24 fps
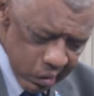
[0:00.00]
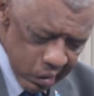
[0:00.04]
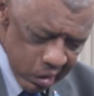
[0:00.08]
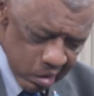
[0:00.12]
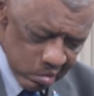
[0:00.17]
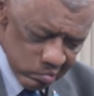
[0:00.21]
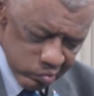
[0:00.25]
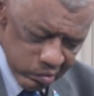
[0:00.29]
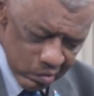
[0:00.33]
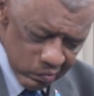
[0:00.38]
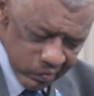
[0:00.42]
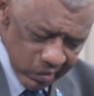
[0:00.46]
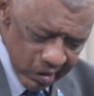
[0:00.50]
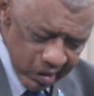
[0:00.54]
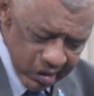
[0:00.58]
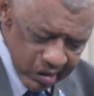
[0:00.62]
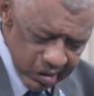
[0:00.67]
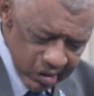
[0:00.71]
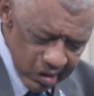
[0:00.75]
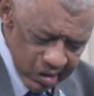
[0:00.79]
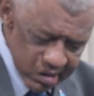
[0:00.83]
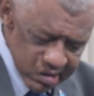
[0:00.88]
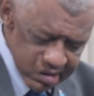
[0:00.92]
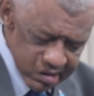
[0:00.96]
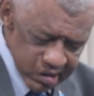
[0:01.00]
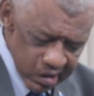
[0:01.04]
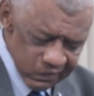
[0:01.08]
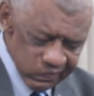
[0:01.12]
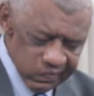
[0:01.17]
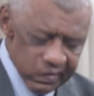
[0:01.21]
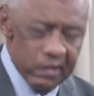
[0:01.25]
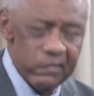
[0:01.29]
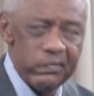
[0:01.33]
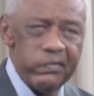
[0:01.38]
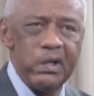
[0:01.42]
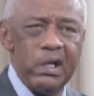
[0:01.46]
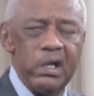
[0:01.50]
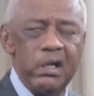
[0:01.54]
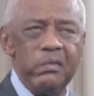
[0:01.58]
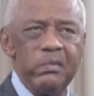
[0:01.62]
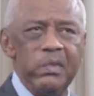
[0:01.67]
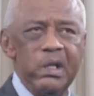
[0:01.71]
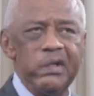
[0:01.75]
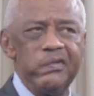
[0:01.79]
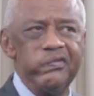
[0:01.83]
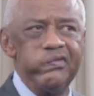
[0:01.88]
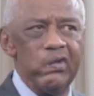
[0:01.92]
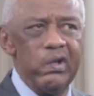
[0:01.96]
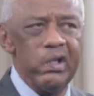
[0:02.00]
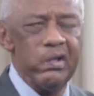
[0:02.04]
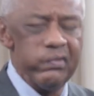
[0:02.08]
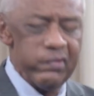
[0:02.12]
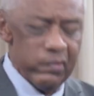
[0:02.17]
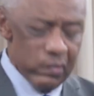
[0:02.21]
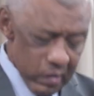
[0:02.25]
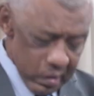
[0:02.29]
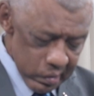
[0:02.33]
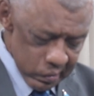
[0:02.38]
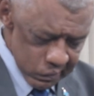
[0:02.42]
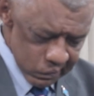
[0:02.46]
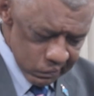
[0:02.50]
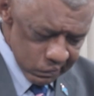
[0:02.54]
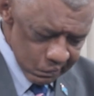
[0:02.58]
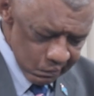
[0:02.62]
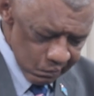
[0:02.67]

and provide a safe environment for everyone.